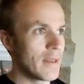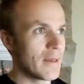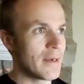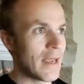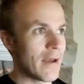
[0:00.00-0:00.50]

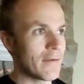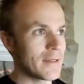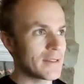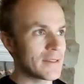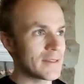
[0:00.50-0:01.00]
Now it
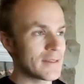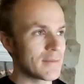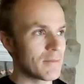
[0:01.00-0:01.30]
just